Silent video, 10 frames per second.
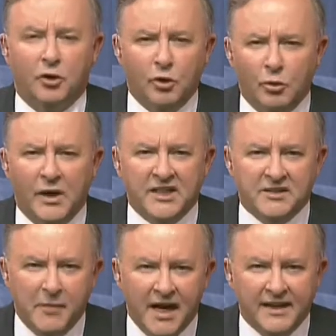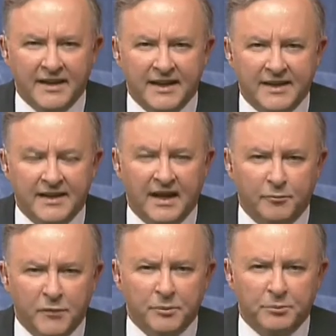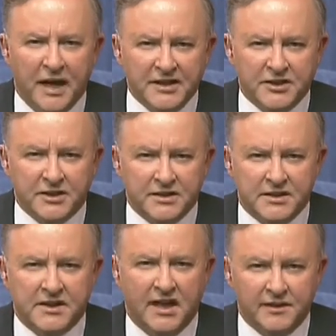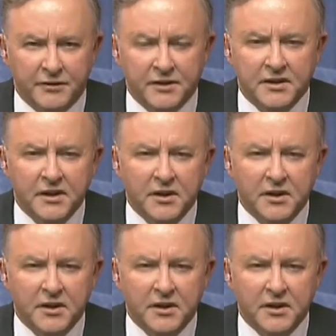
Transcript: are always made in government budgets, David.